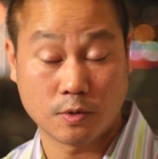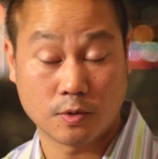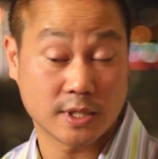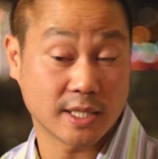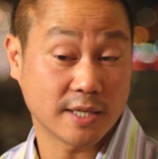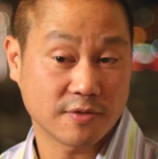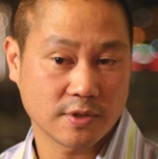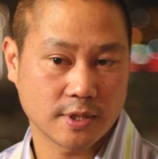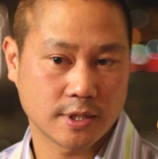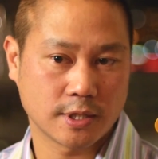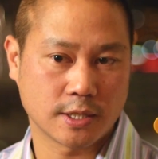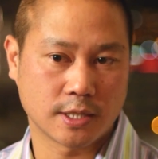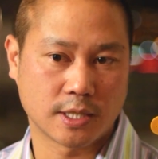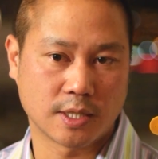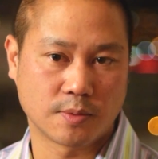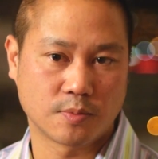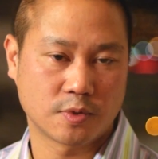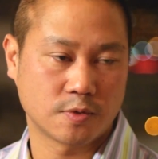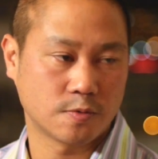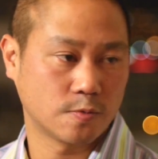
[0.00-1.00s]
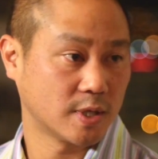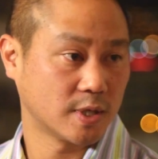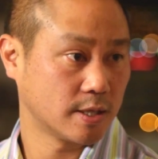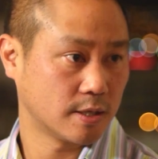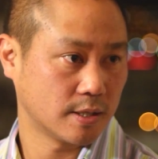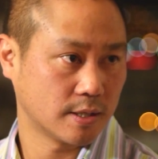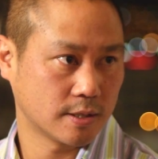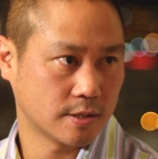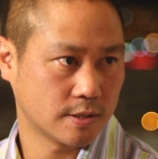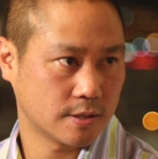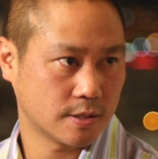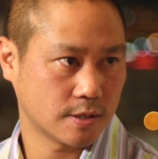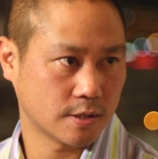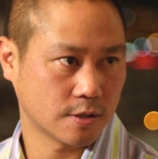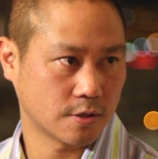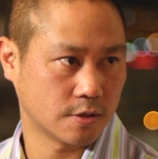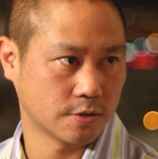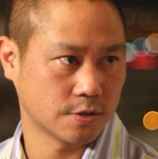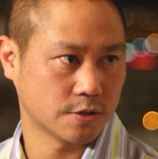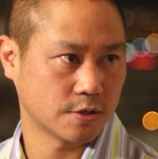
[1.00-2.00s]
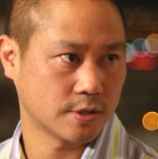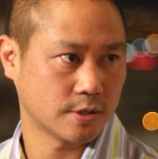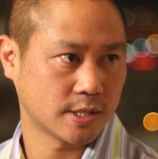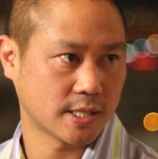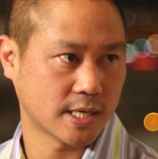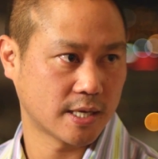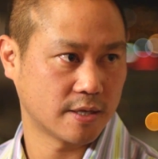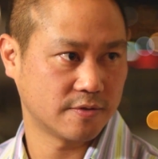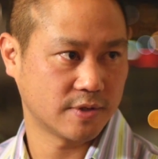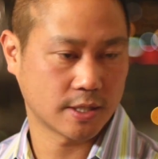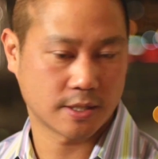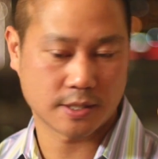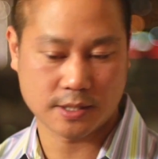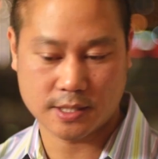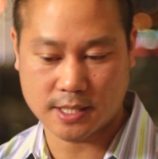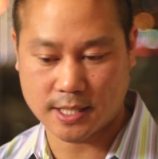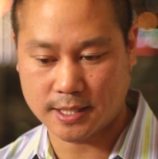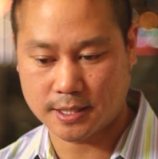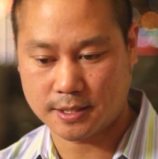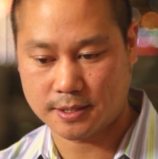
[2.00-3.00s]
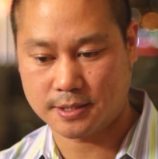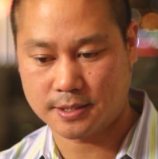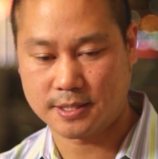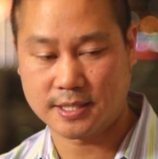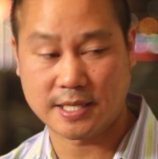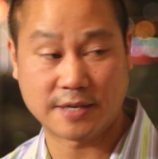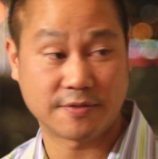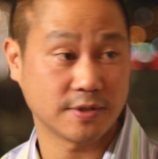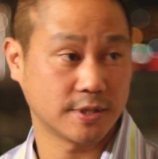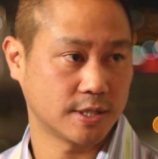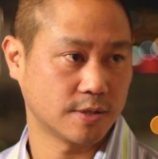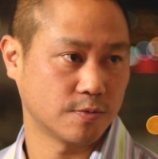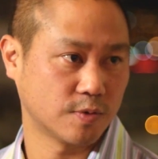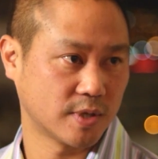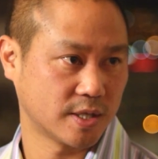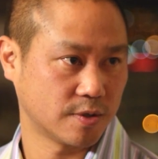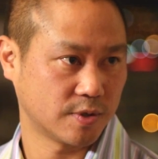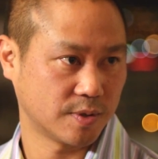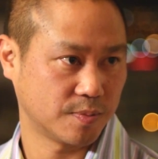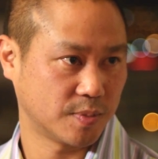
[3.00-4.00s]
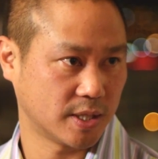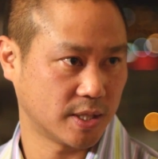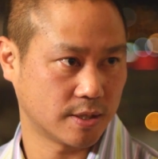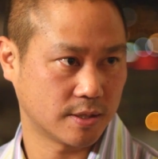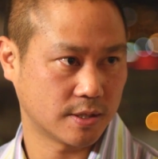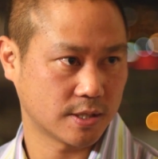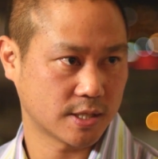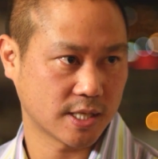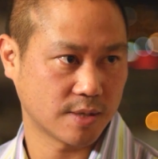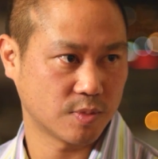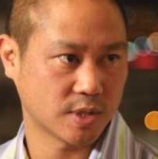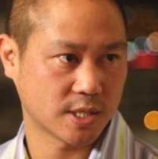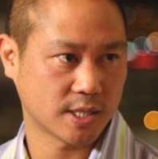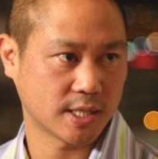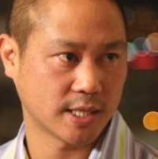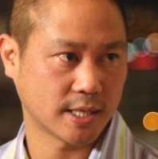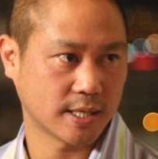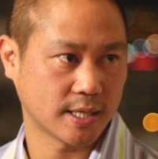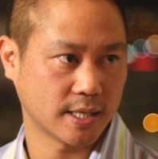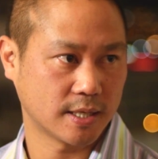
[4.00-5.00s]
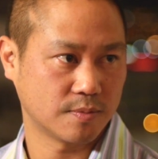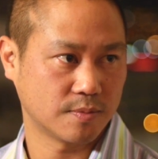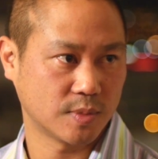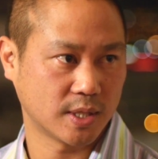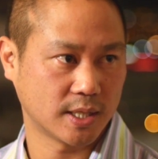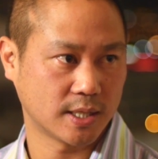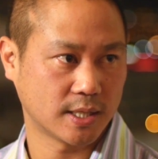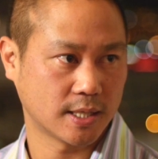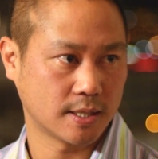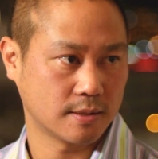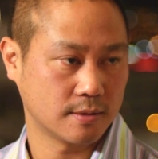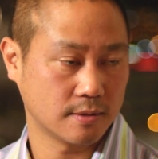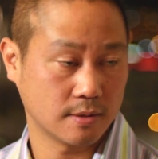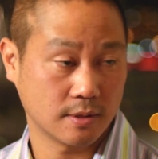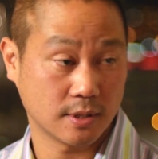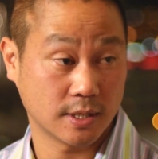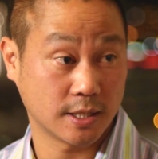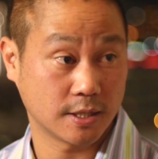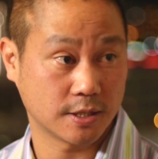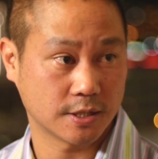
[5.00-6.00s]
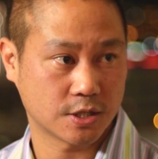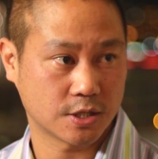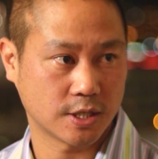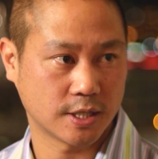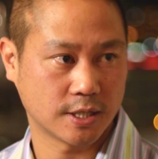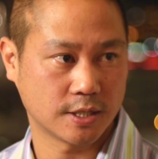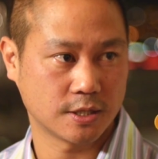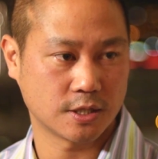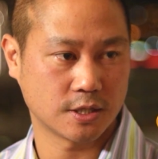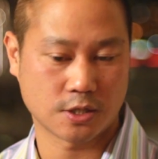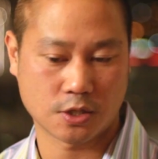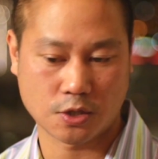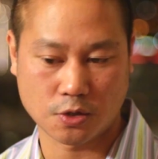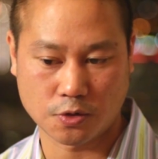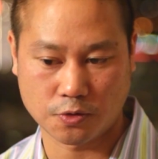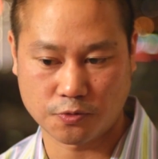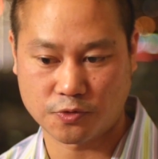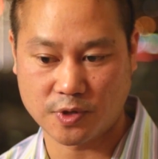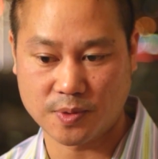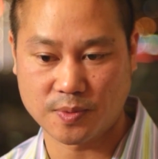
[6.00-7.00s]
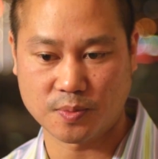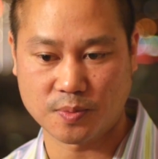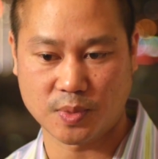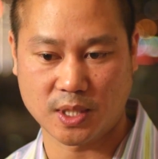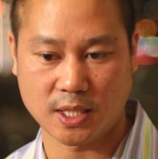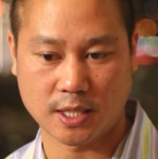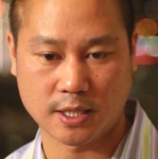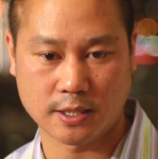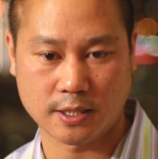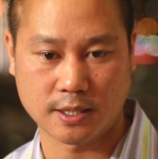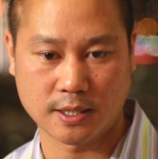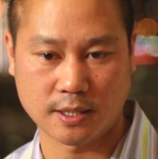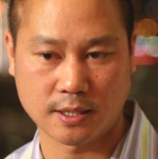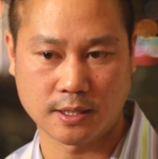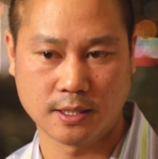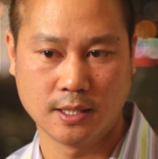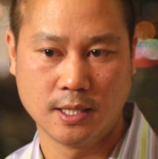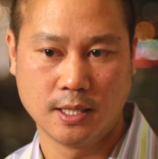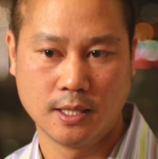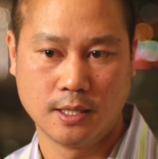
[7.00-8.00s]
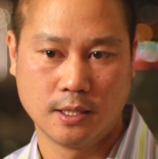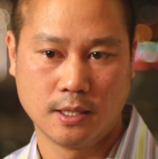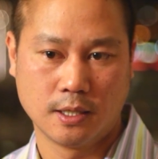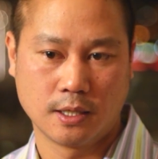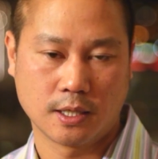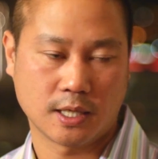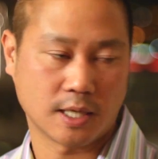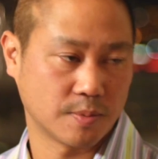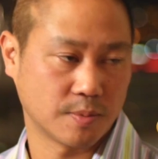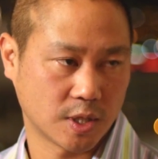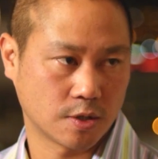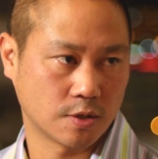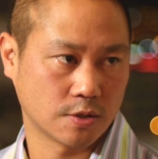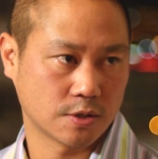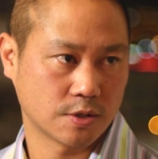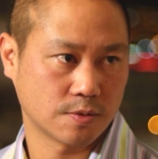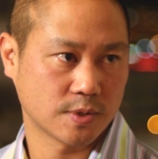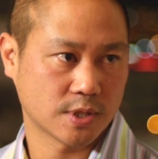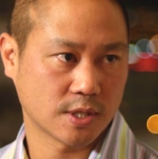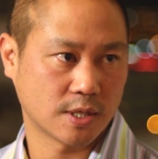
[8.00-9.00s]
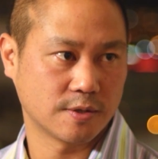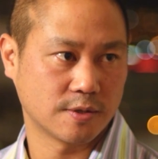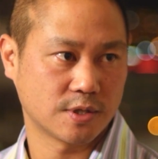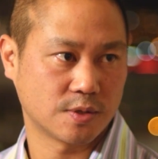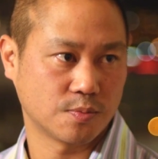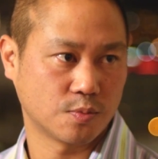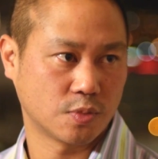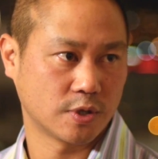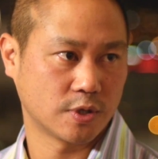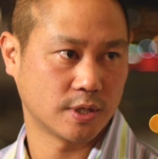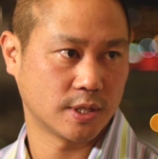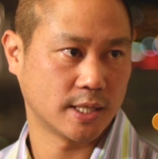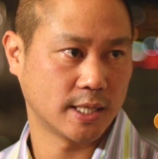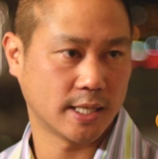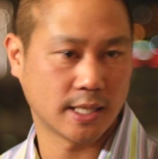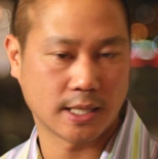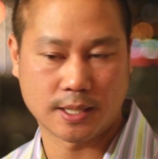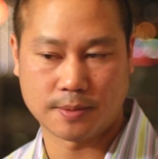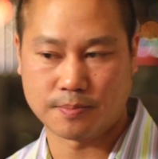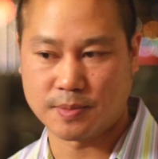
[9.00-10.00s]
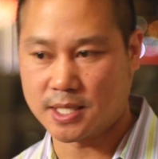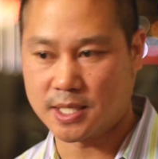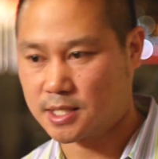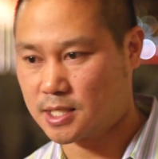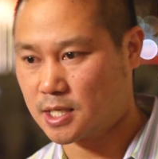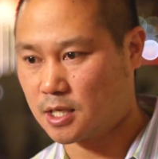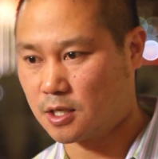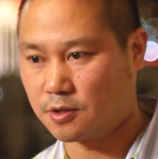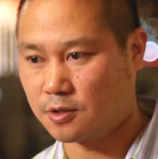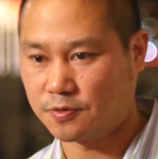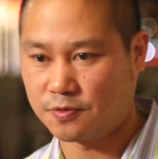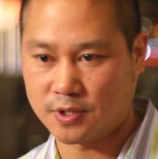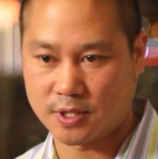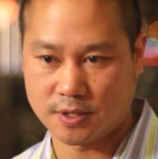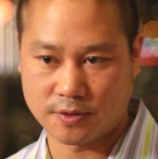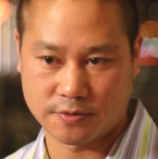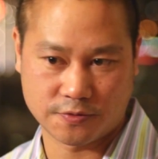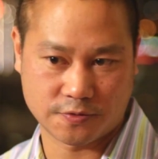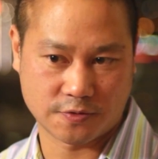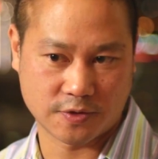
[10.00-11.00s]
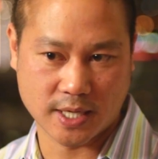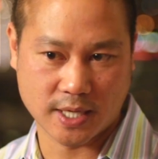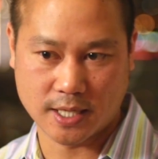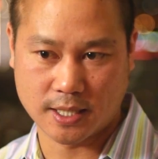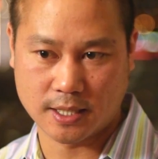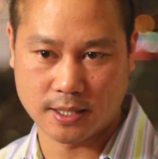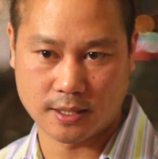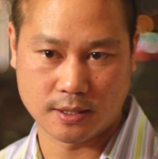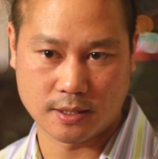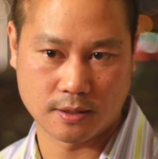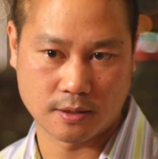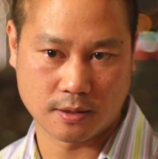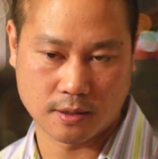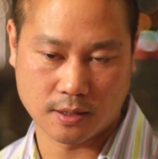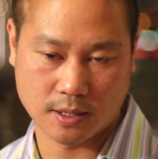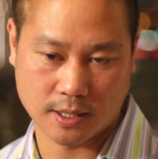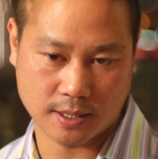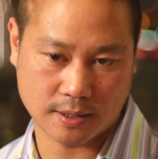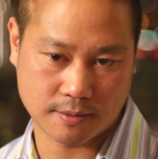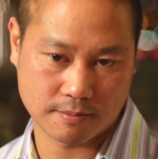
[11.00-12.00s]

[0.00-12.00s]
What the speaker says: Well, definitely the number one thing is the culture side of it, because I definitely didn't want to repeat the same mistake I had made at LinkExchange. And so from the beginning, company culture was always important. And myself and Fred